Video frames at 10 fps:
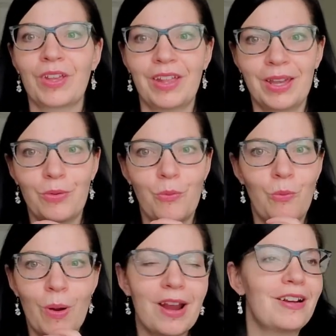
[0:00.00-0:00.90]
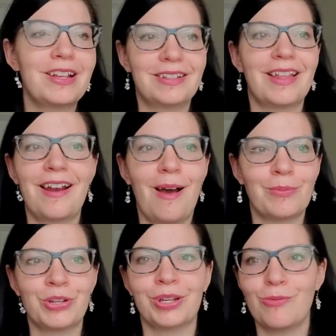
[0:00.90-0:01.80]
Like, where is that
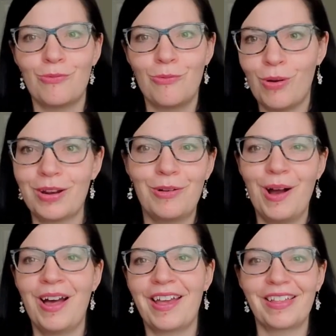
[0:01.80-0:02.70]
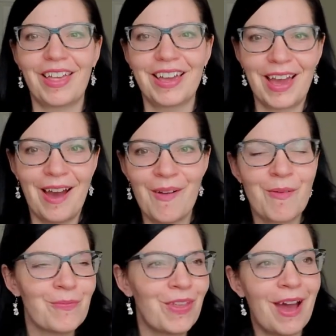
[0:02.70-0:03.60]
option? What do I like?
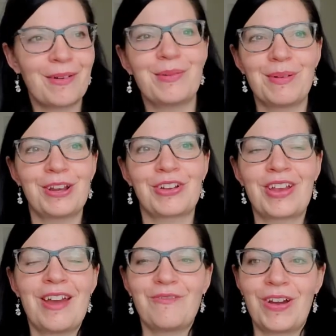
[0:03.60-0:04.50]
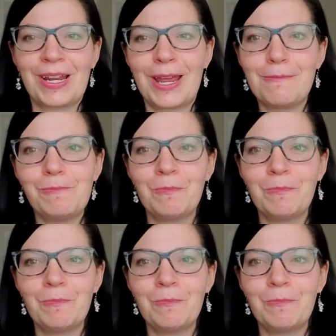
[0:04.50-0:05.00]
How come I just can't find it?